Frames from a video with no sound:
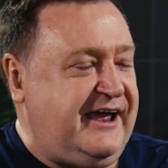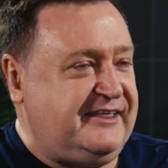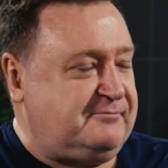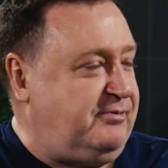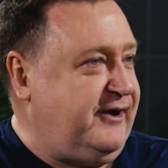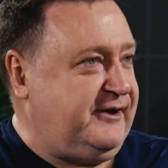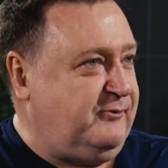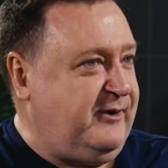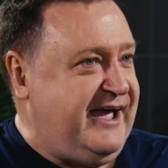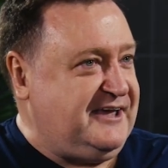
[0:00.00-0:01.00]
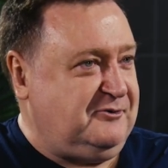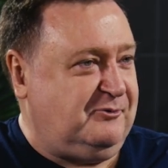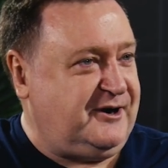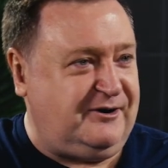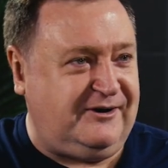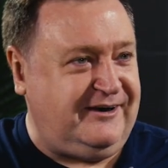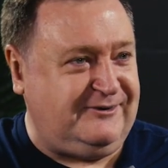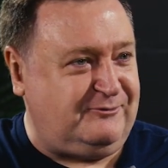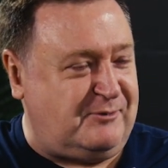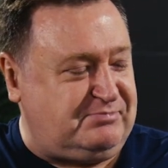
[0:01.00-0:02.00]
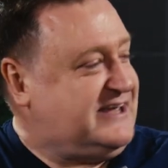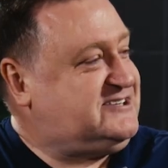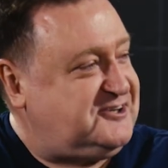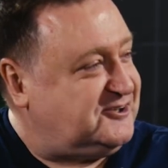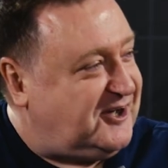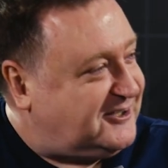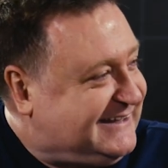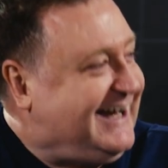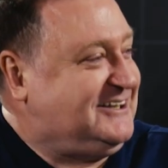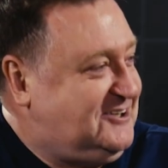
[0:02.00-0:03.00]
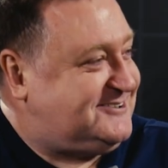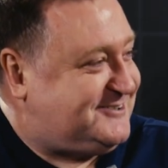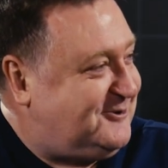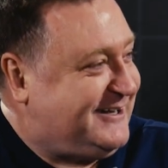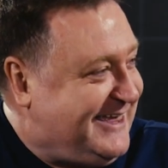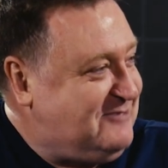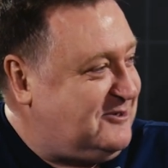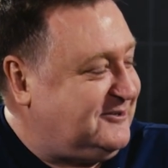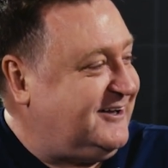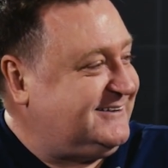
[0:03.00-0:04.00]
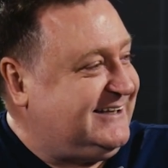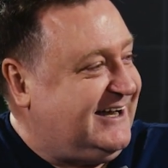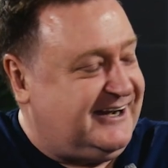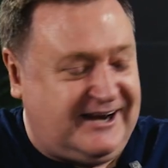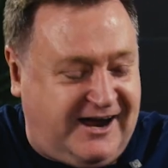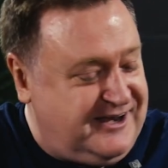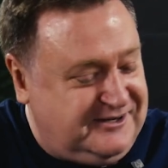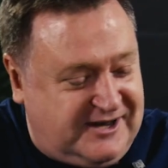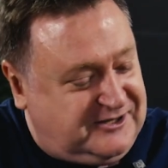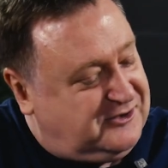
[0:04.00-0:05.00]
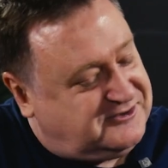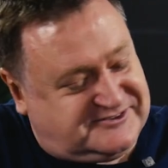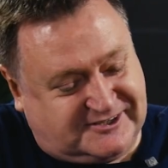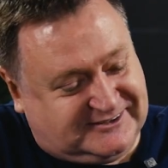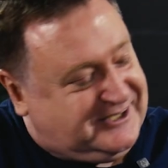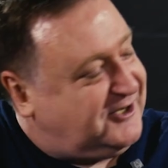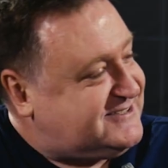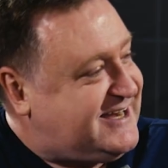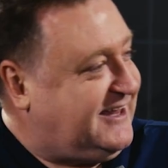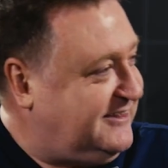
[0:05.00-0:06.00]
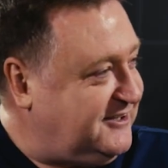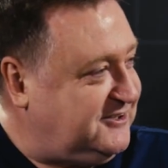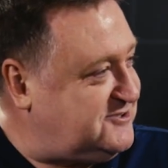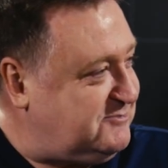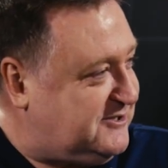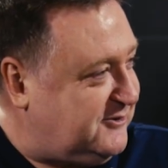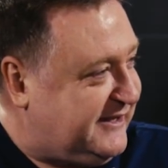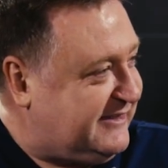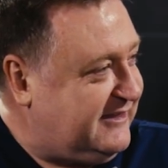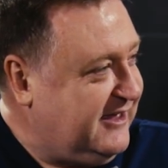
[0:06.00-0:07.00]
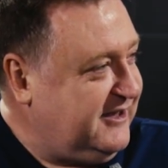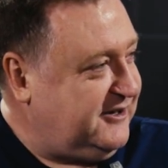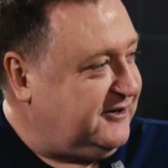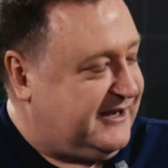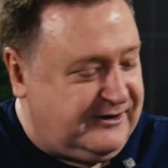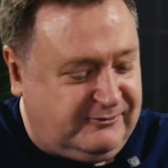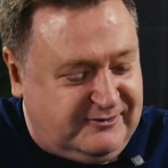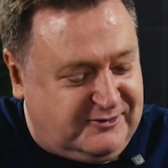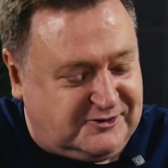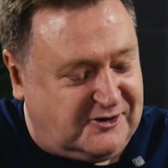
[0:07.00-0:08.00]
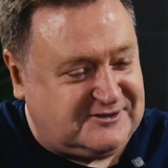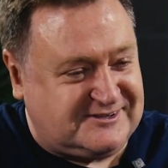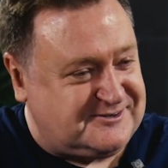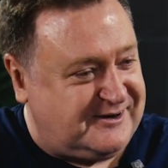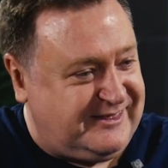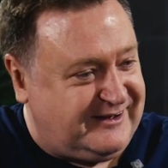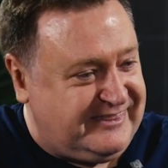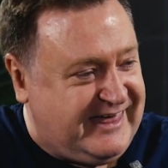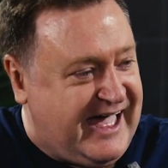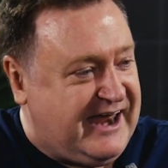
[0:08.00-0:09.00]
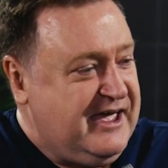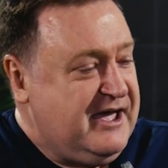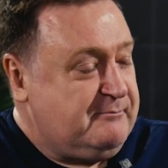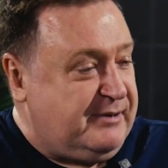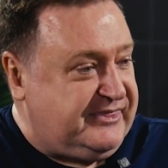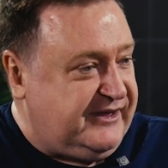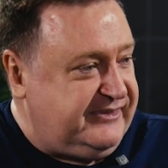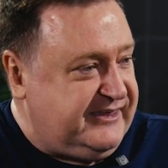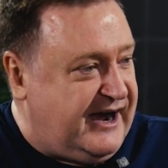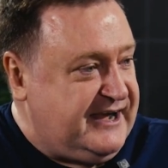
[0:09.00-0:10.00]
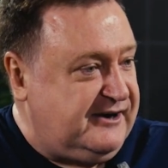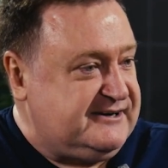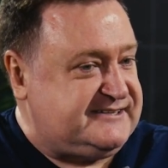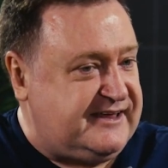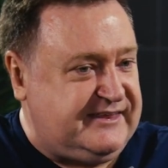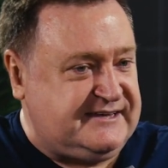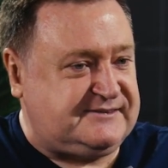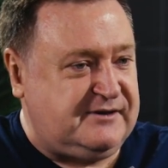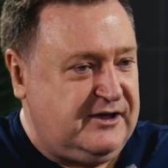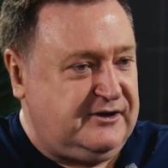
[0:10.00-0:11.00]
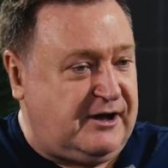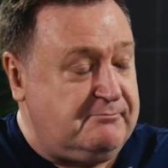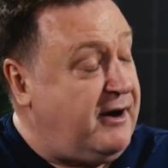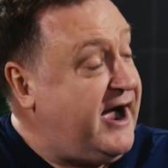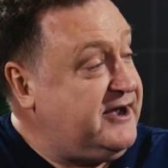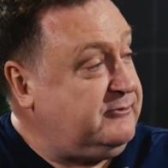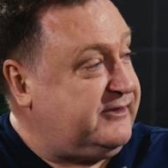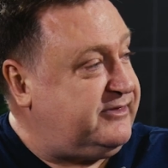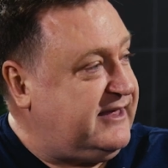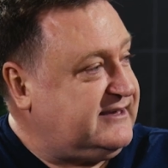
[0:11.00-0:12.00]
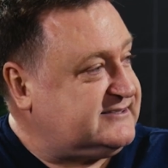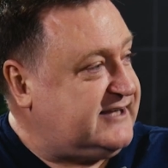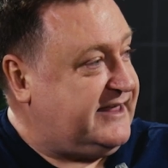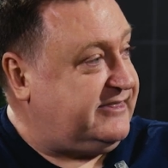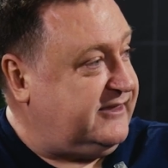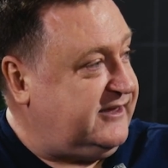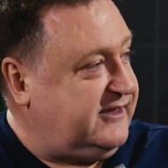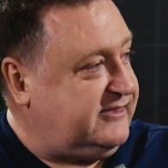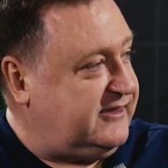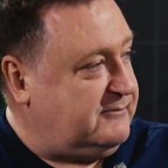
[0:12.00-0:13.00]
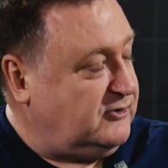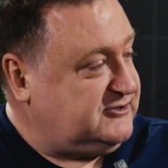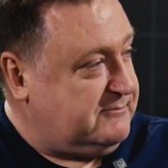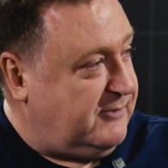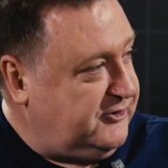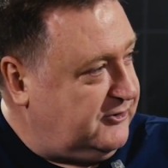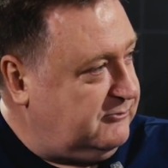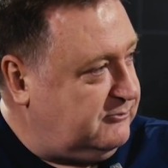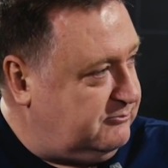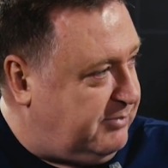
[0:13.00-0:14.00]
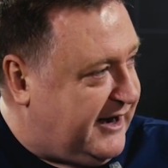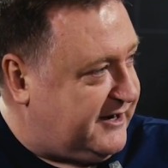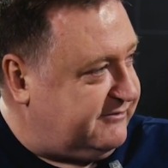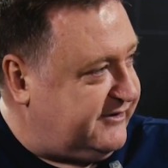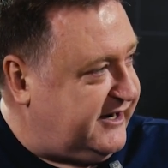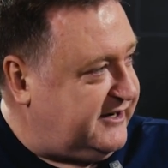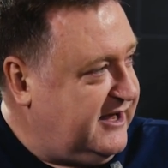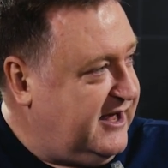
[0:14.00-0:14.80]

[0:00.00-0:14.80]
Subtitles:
at the point where you want to replace your doctor. You still want to keep your doctor, and Google's certainly not saying that you should be doing, getting rid of your doctors or anything like that. But the idea is that this, combined with things like the multimodal part of it,